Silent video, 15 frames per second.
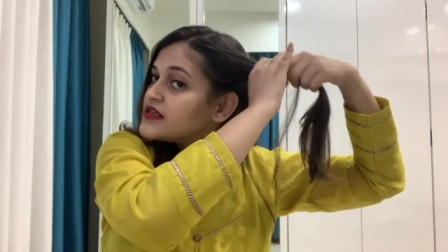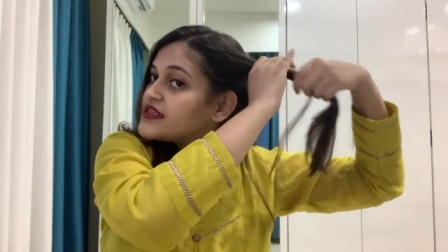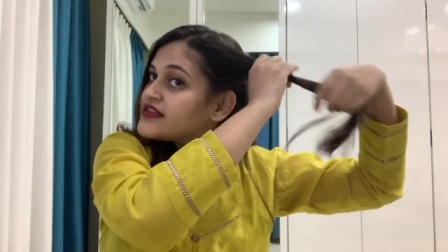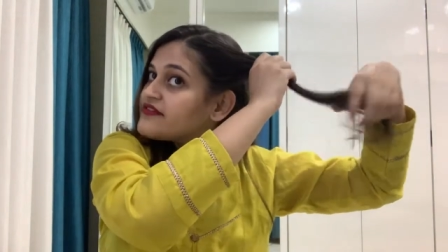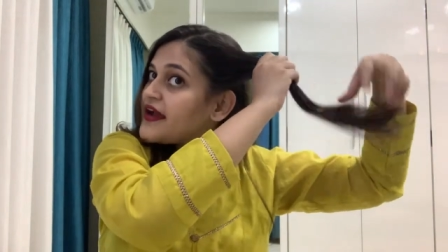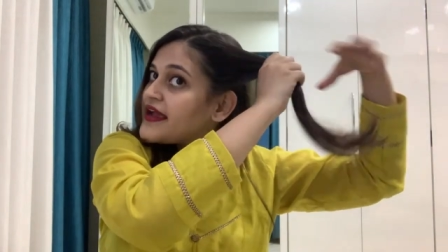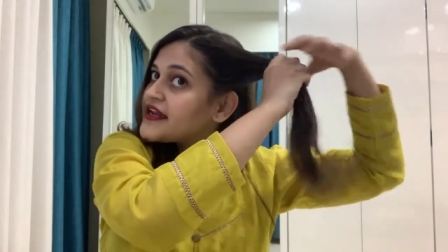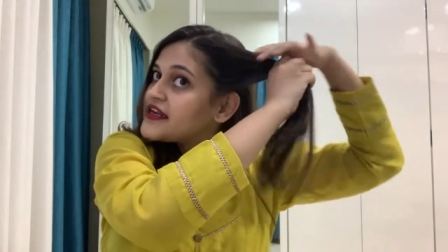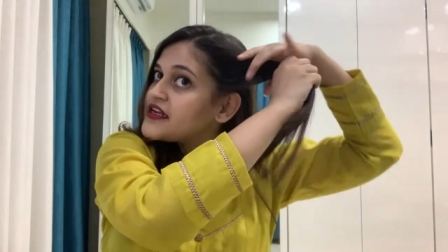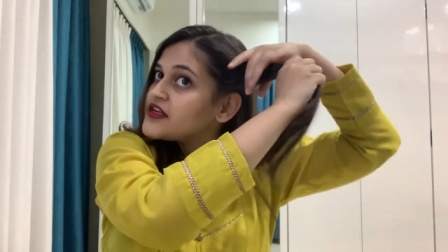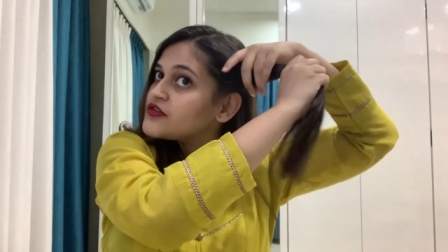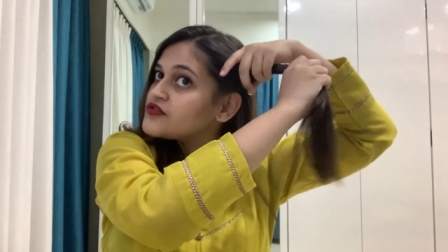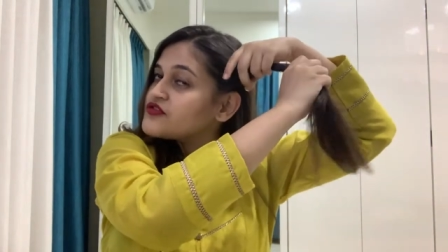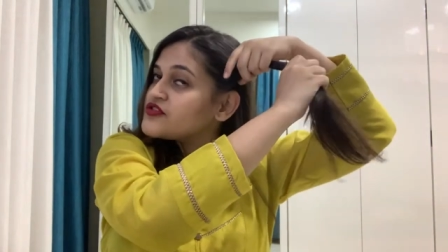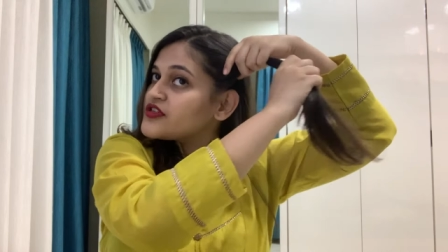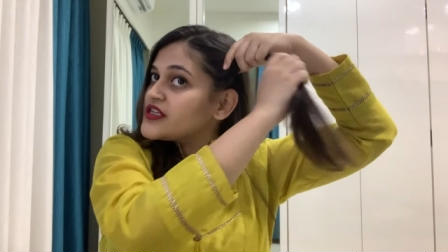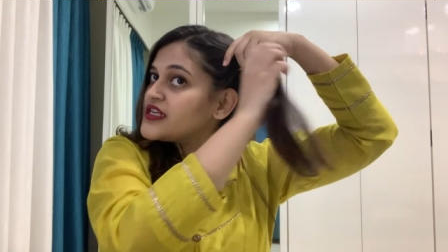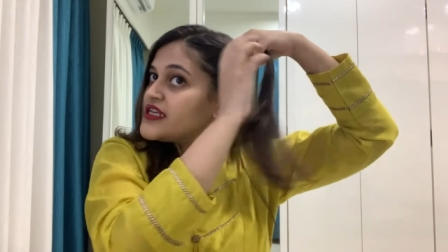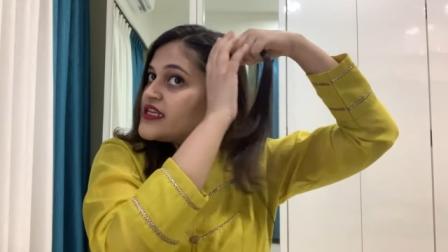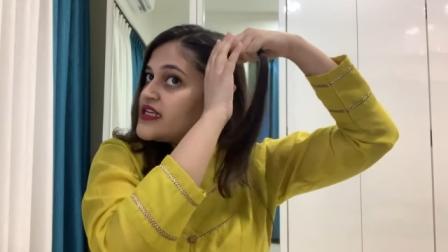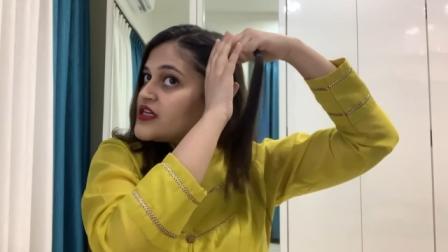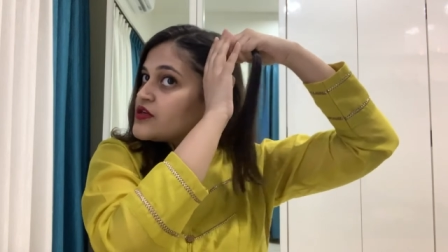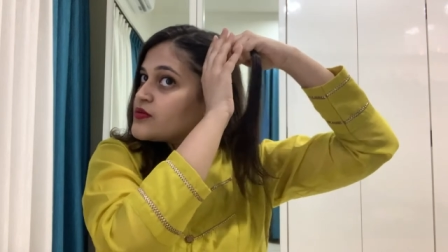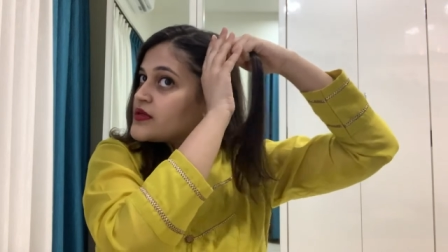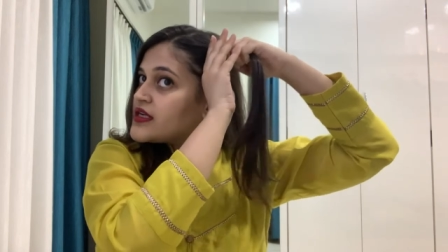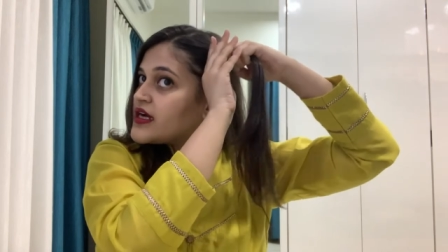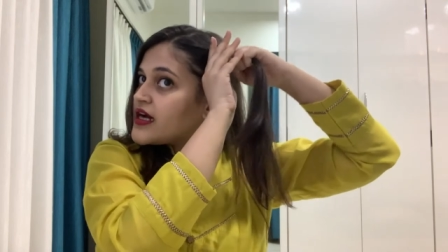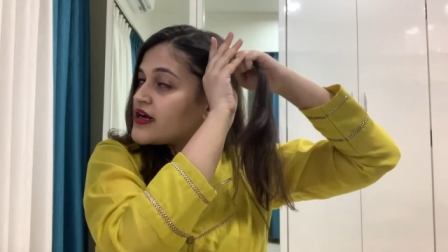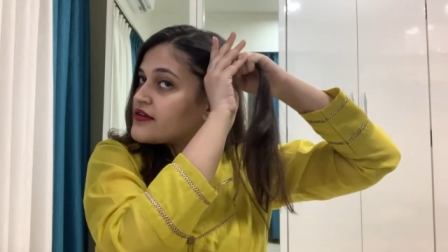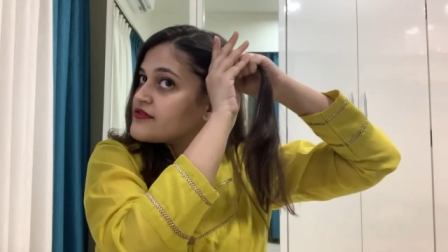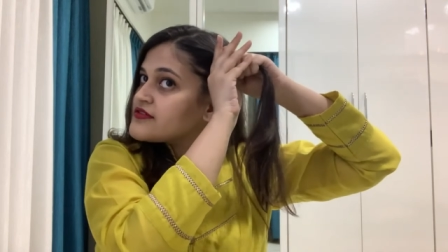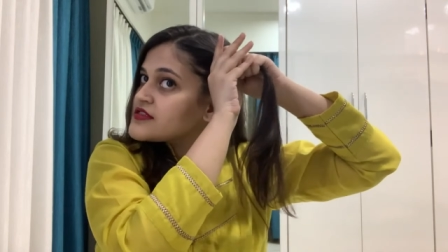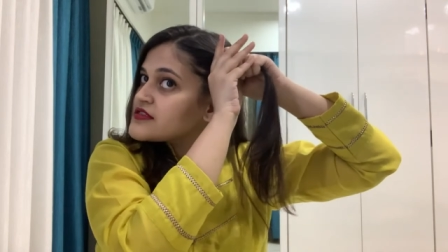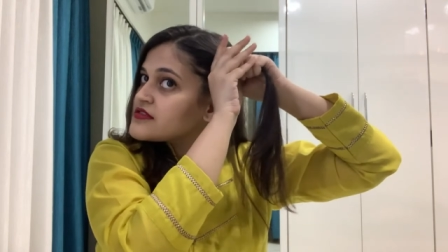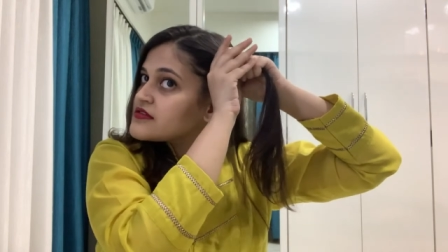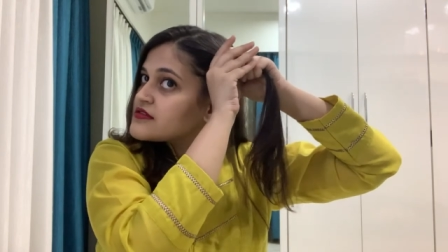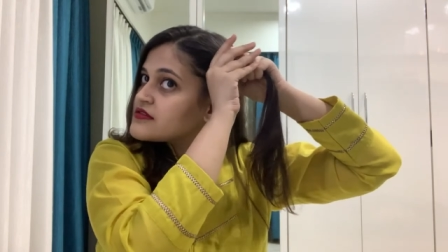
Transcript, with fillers: divide it into three equal halves.